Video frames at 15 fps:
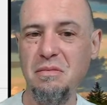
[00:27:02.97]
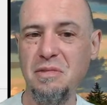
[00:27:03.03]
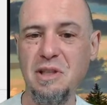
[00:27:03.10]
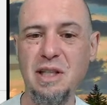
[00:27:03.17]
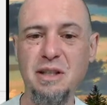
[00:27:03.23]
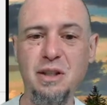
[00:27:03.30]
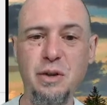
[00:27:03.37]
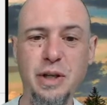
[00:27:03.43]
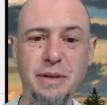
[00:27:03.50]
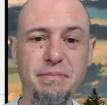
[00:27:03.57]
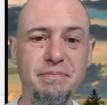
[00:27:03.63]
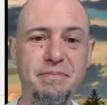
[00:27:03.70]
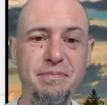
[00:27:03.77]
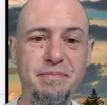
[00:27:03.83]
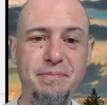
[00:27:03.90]
Let's do it.
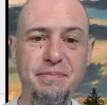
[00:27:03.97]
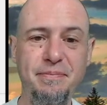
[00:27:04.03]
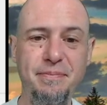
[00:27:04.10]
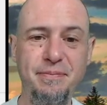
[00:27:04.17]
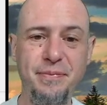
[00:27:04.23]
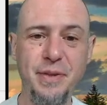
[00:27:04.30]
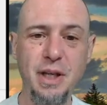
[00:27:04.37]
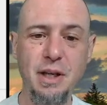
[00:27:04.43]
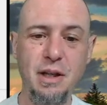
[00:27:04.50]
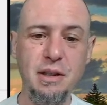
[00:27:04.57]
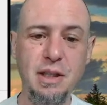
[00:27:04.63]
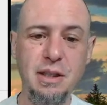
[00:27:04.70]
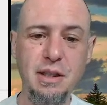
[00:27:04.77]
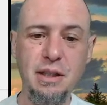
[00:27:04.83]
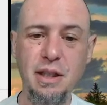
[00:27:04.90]

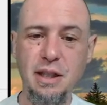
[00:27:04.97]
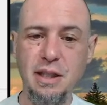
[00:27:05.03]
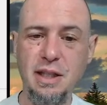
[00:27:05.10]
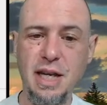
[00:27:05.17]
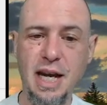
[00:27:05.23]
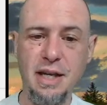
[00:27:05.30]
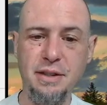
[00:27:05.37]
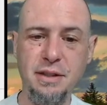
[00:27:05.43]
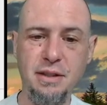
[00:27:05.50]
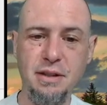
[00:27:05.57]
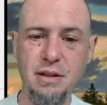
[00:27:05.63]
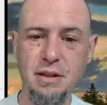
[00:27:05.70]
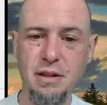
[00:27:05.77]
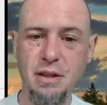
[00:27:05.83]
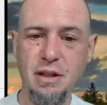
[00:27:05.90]
Let's delete the test,
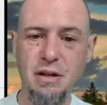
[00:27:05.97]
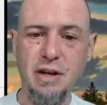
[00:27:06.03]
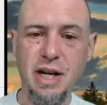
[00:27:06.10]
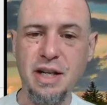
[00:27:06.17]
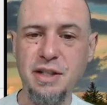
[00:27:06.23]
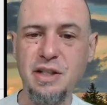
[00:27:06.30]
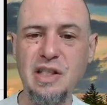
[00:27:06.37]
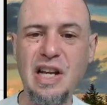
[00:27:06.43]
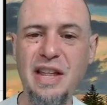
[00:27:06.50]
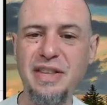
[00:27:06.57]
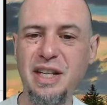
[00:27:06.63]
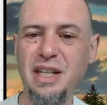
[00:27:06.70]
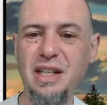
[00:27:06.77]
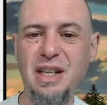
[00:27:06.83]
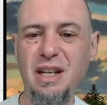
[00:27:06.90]
right? Because there's nothing
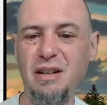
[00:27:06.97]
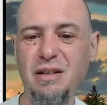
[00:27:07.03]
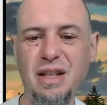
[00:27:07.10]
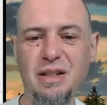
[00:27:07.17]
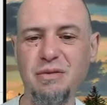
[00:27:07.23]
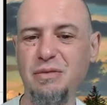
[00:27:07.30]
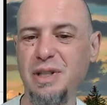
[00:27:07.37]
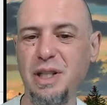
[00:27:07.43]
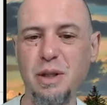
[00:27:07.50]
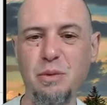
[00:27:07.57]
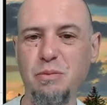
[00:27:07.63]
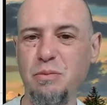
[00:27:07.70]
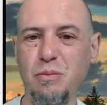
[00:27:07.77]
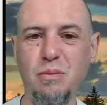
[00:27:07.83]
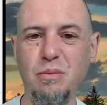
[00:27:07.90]
in here that's really
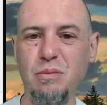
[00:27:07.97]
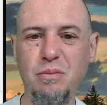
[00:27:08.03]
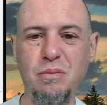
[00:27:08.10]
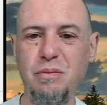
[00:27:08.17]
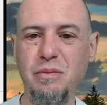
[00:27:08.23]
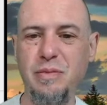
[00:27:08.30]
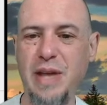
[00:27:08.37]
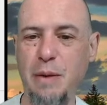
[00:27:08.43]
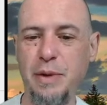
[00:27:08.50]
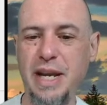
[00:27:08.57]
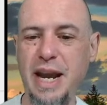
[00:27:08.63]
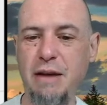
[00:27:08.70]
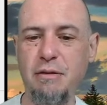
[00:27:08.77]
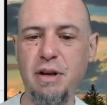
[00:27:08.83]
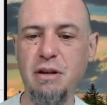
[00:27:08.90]
that we
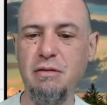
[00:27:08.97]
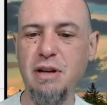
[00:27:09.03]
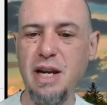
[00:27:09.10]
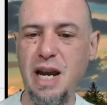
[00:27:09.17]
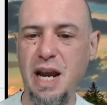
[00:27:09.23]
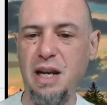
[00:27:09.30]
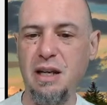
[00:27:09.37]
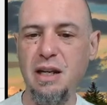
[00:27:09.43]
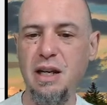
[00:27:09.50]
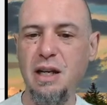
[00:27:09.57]
can't recreate.